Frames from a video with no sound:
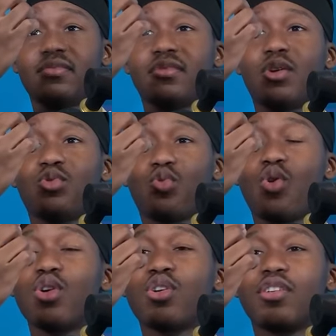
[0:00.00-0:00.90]
There's
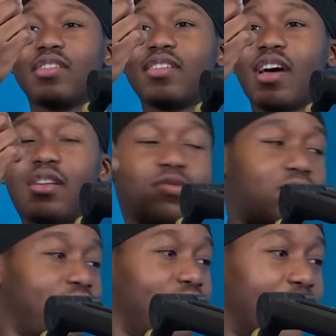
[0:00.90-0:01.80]
water inside the
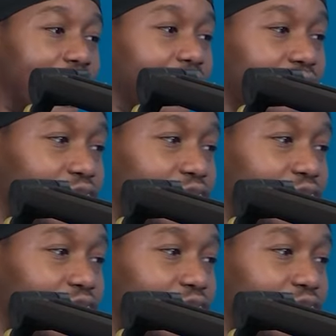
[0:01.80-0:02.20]
fucking